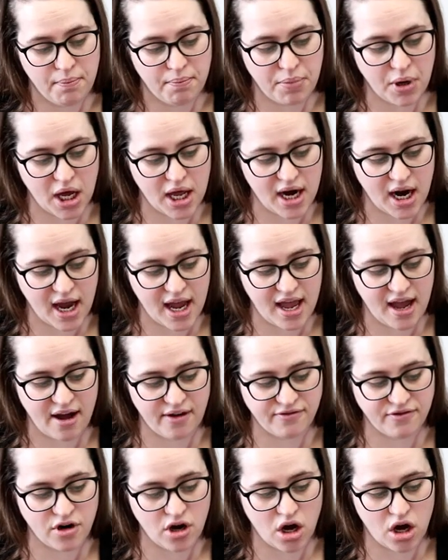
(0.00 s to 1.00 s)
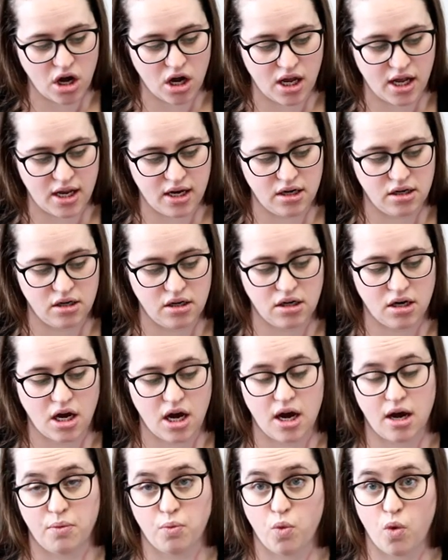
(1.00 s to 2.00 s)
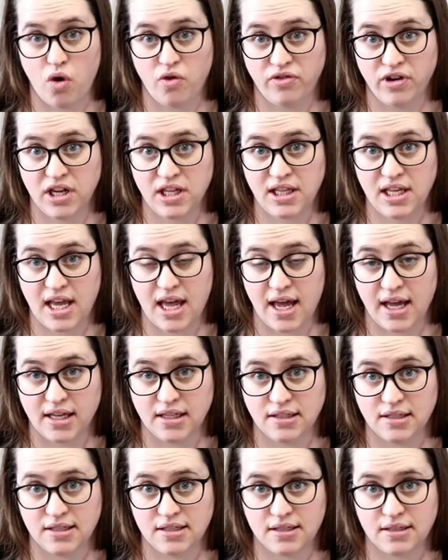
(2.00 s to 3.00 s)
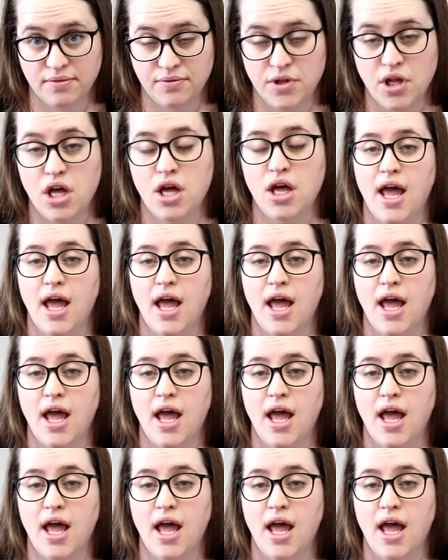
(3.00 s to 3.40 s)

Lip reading: but I have not woven in the ends,